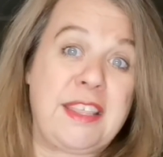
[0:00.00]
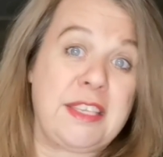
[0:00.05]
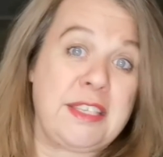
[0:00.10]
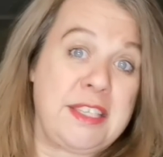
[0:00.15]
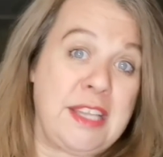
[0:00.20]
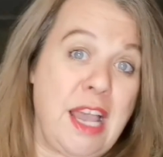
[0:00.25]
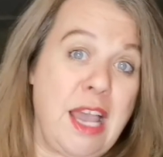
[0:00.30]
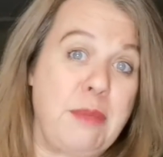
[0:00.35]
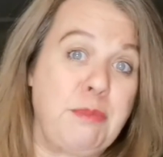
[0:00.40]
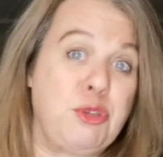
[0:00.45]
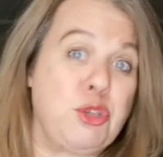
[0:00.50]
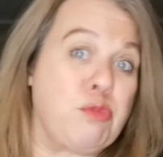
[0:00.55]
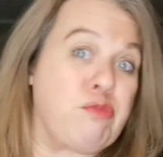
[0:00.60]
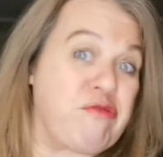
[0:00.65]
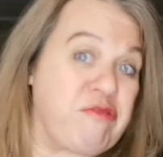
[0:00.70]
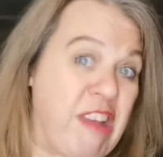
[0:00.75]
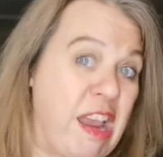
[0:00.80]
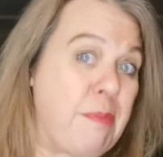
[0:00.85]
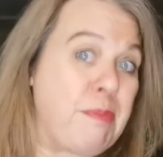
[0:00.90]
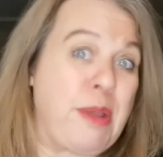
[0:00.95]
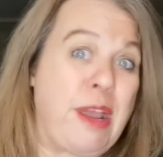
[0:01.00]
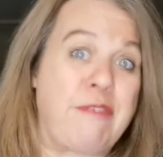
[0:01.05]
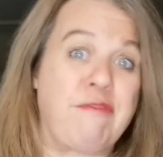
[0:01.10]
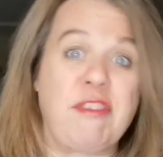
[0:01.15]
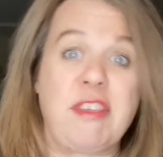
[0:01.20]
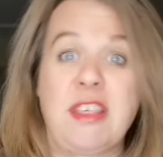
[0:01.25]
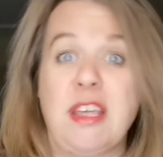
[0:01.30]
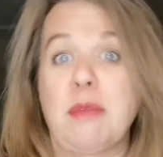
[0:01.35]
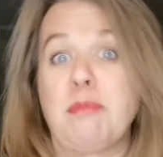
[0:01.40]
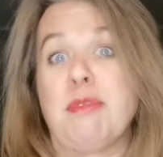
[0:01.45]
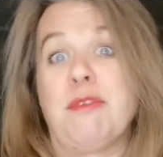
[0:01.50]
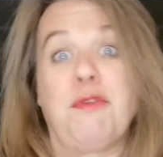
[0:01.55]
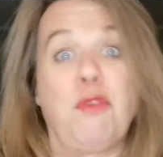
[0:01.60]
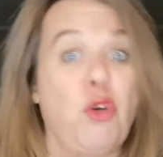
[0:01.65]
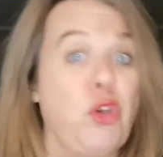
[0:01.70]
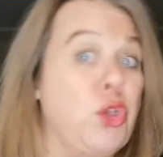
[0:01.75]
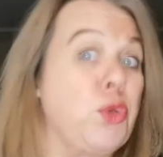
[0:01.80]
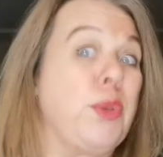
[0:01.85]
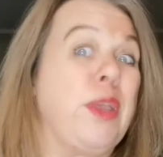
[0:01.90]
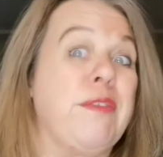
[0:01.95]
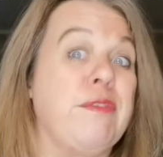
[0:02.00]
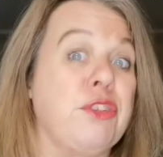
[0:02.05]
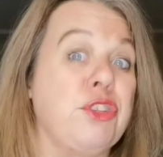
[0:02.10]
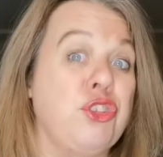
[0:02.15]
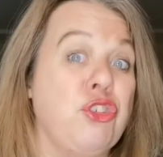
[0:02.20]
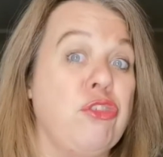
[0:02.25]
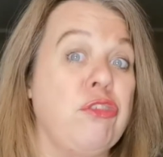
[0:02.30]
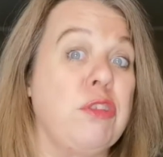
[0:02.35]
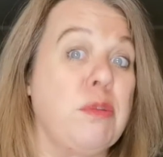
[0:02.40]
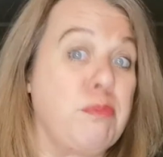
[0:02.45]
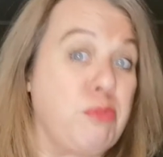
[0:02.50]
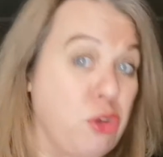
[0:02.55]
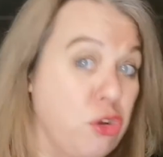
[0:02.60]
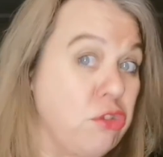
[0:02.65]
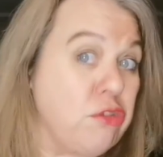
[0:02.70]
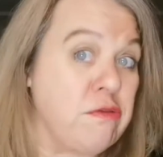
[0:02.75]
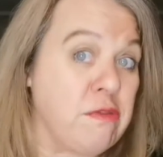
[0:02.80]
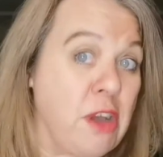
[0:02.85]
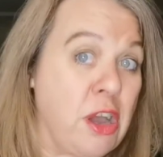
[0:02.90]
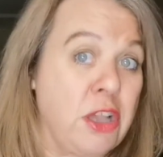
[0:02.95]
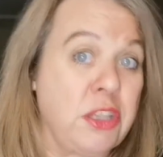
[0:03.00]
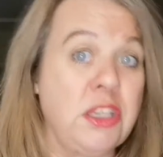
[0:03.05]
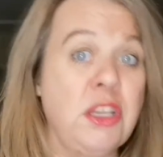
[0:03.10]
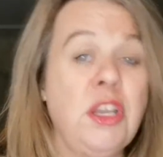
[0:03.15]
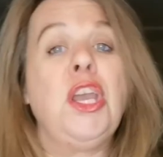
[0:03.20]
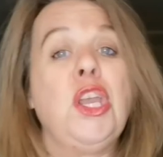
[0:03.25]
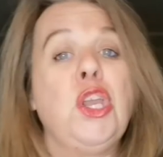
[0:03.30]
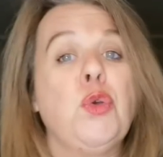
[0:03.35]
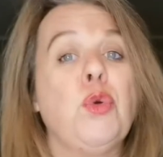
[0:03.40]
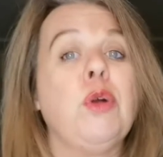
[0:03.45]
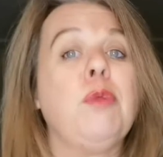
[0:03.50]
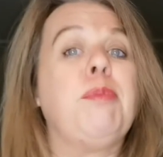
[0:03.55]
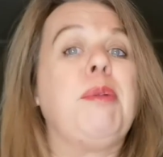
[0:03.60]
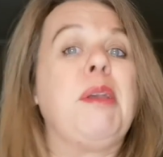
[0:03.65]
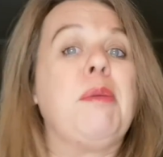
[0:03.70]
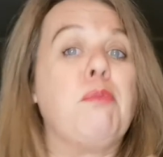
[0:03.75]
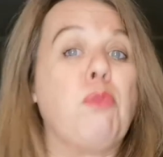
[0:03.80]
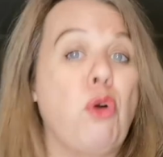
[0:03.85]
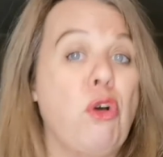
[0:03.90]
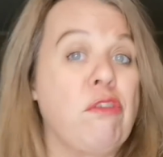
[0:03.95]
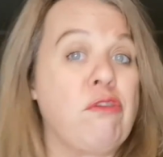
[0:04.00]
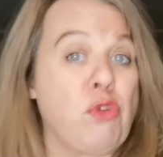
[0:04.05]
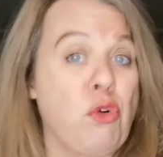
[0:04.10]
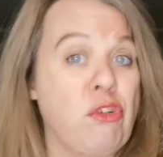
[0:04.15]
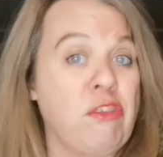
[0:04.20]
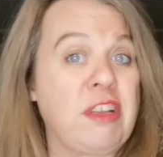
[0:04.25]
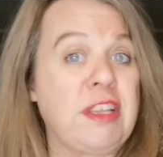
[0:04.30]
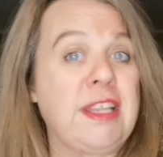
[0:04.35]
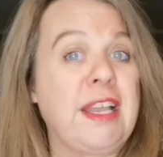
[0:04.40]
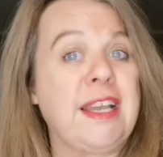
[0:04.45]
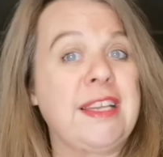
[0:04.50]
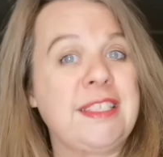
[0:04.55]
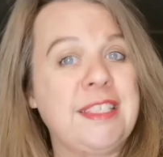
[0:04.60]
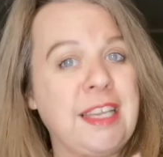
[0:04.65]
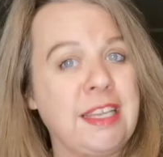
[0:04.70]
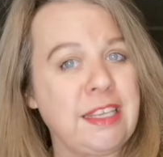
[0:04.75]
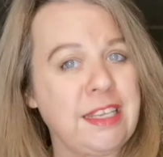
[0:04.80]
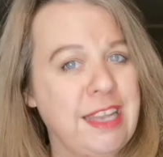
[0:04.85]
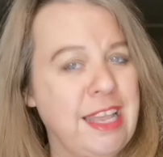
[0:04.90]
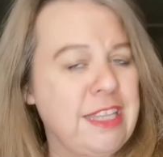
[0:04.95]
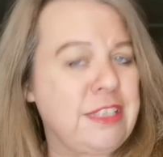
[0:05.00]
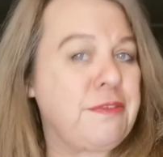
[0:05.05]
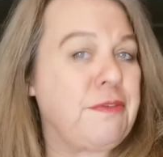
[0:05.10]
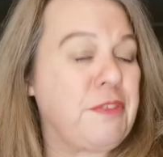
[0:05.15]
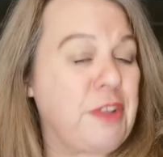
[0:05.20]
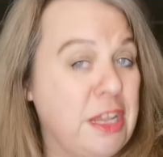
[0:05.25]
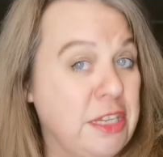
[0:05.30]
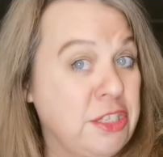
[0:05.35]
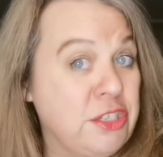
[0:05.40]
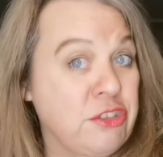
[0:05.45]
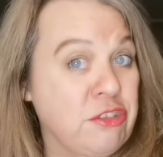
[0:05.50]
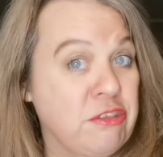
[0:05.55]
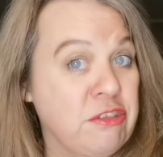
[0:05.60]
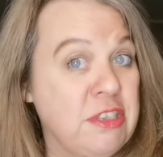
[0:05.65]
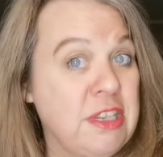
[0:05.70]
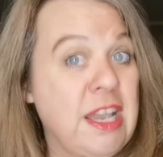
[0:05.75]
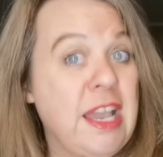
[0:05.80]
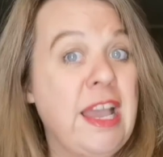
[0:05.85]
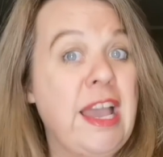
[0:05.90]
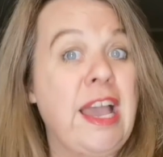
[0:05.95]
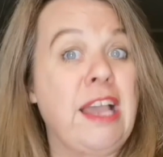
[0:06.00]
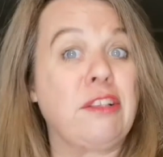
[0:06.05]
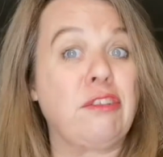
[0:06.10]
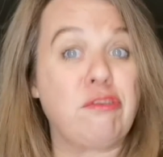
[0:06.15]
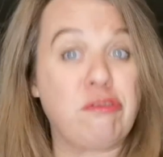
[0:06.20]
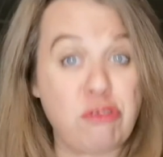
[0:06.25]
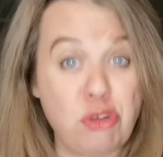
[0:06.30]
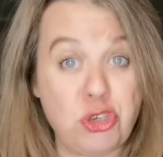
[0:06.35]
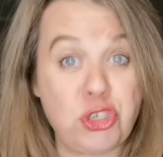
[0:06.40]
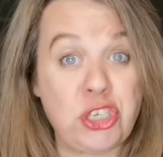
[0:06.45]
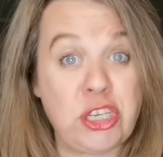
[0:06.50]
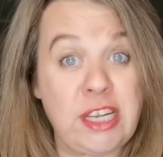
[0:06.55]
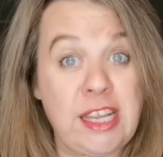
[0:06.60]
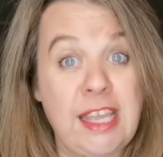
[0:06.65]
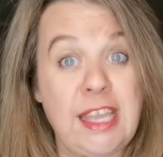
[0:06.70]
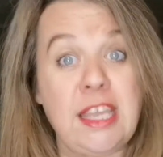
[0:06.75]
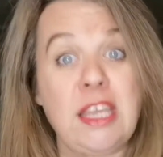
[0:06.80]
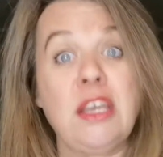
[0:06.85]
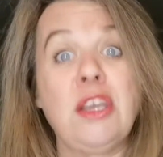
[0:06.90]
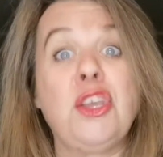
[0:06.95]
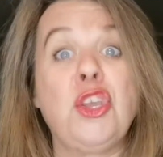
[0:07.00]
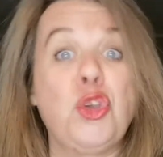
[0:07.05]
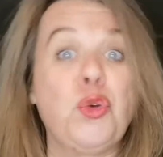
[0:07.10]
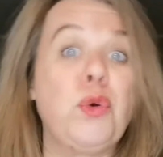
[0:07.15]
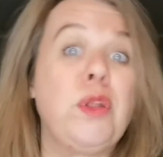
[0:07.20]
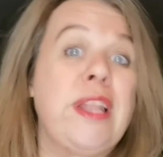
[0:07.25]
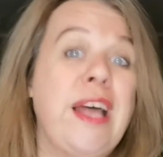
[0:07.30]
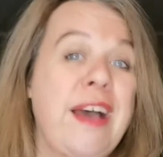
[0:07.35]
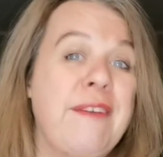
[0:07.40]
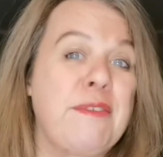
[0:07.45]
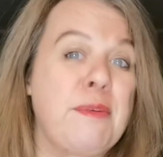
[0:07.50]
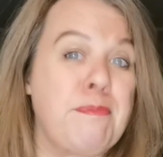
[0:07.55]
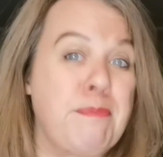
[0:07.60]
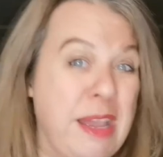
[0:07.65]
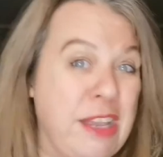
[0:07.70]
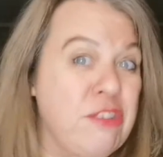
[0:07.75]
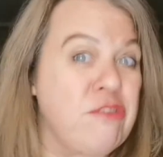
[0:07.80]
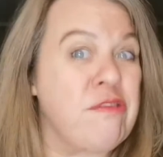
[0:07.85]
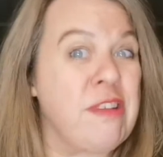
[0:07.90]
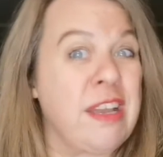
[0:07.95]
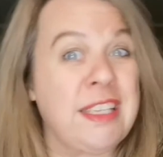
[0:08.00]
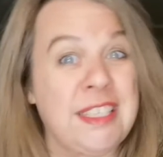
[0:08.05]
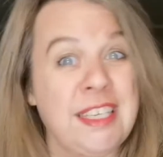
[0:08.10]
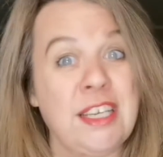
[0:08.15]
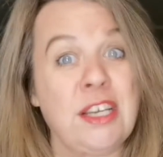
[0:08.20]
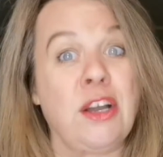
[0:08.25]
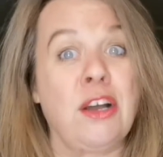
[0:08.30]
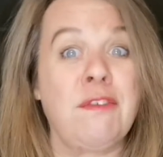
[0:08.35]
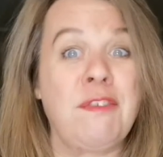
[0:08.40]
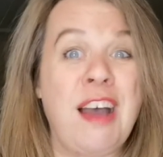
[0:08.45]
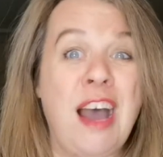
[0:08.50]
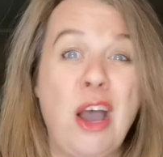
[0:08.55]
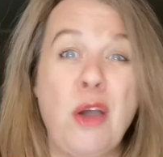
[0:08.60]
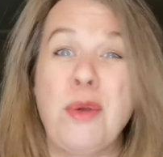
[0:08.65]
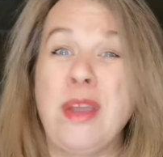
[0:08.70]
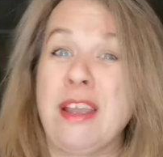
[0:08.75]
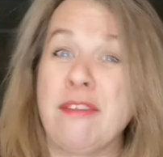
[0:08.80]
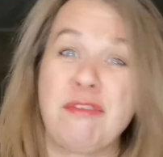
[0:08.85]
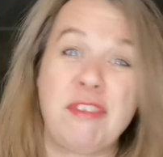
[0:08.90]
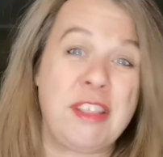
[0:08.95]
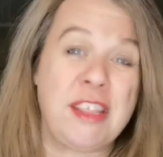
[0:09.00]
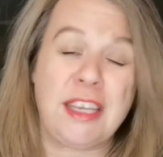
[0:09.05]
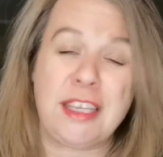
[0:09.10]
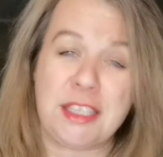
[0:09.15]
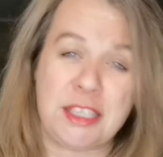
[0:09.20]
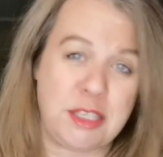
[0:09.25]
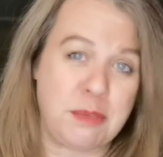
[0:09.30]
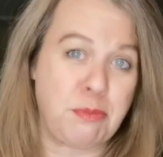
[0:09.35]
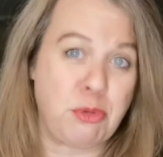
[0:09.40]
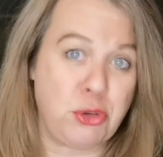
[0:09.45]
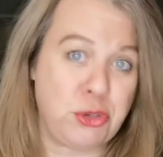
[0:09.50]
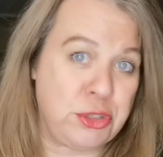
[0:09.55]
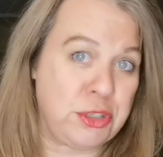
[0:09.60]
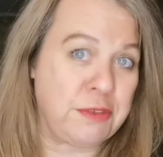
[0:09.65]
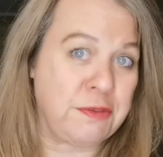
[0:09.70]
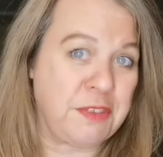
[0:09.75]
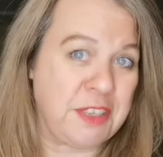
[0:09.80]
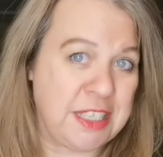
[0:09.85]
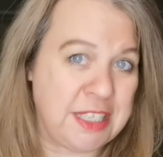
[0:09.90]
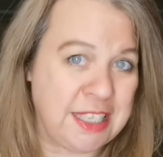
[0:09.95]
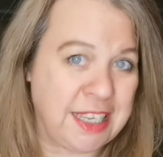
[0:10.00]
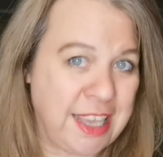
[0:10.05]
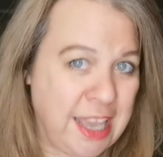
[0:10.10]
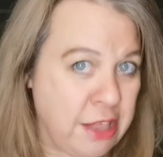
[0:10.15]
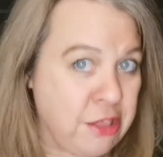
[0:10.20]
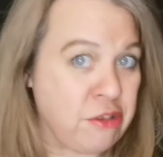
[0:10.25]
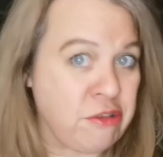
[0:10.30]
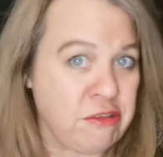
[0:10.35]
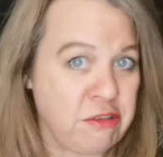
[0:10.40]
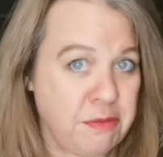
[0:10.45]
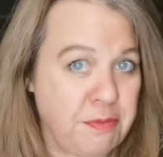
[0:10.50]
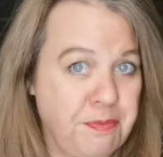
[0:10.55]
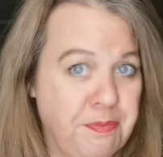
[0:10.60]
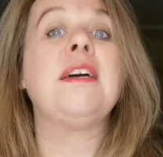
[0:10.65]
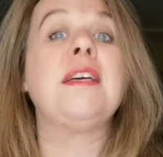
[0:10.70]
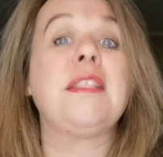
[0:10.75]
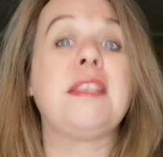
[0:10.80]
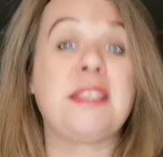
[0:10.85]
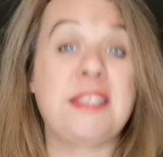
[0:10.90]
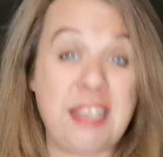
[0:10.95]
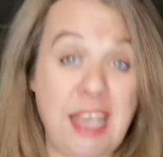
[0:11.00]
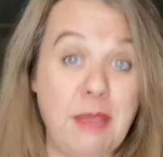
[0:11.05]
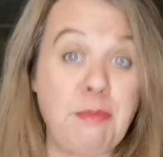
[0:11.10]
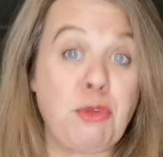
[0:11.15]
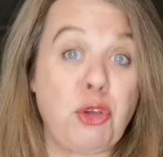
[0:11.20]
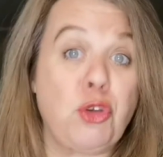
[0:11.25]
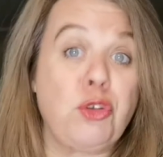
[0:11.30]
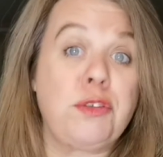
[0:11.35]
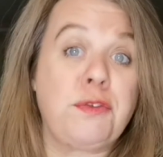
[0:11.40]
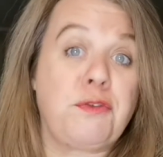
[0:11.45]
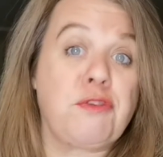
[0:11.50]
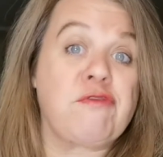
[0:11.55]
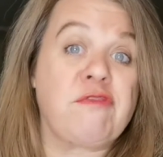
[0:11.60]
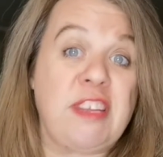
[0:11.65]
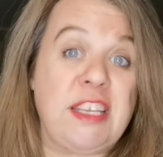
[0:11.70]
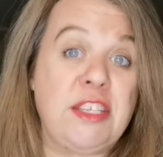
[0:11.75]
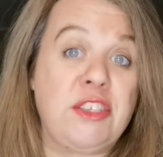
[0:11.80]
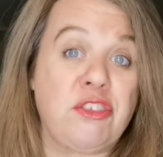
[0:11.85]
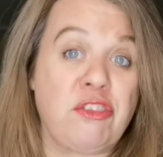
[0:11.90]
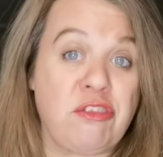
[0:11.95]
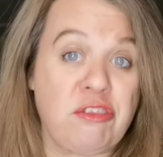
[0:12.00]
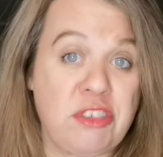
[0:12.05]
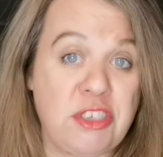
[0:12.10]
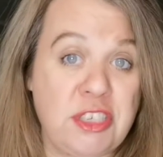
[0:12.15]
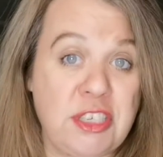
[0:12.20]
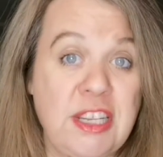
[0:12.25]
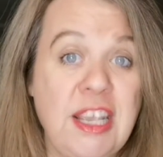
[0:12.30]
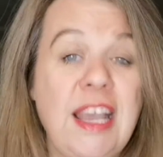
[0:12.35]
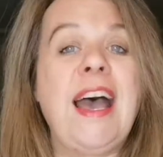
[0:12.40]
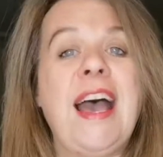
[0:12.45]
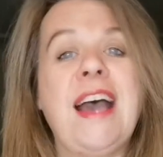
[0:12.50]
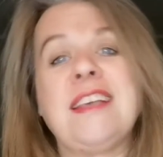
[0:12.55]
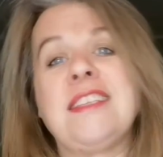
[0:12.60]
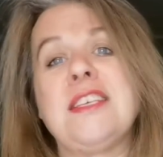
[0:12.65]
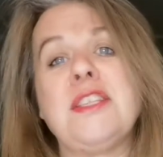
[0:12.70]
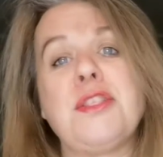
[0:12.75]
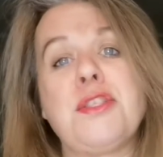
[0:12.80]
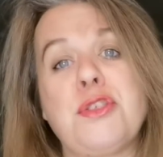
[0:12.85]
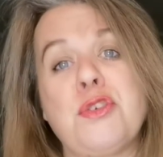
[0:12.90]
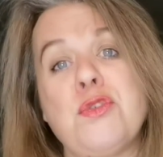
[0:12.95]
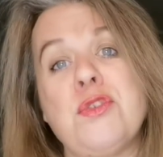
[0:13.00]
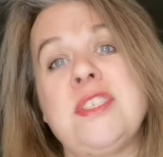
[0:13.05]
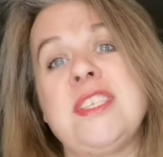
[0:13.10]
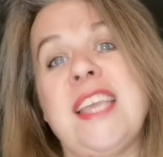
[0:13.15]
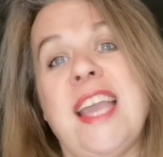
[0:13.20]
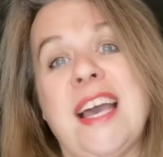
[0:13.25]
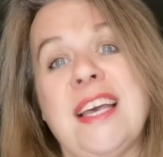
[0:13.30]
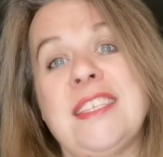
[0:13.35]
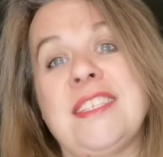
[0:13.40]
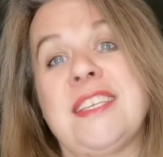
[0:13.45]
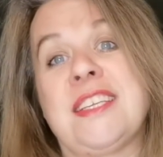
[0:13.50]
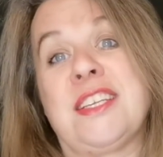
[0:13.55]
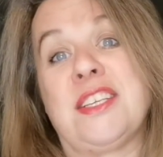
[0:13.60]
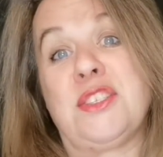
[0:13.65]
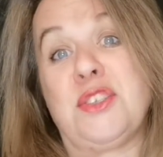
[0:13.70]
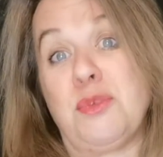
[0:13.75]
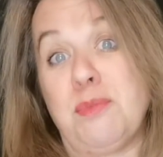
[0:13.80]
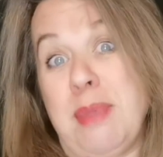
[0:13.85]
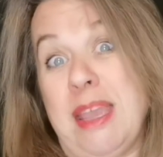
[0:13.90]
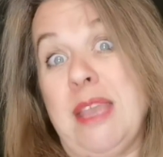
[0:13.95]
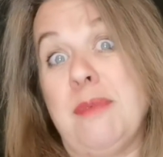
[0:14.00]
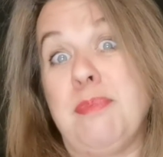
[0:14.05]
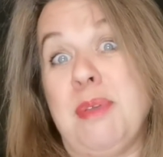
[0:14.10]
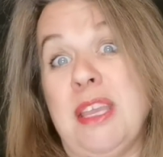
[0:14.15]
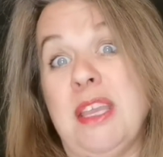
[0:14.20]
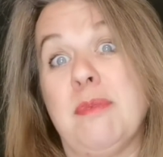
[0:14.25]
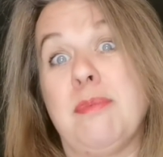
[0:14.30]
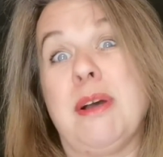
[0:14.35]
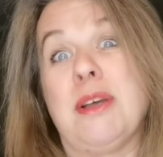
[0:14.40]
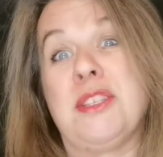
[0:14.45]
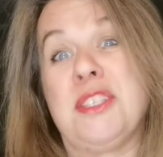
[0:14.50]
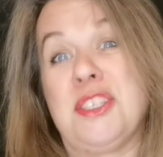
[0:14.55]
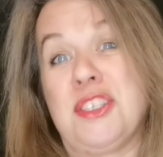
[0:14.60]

the time to prep everything before you even turn a burner on, you will be more organized and less flustered and crucially, you will have a better idea of how everything is supposed to fit together. The same goes for research. As enthusiastic as you may be about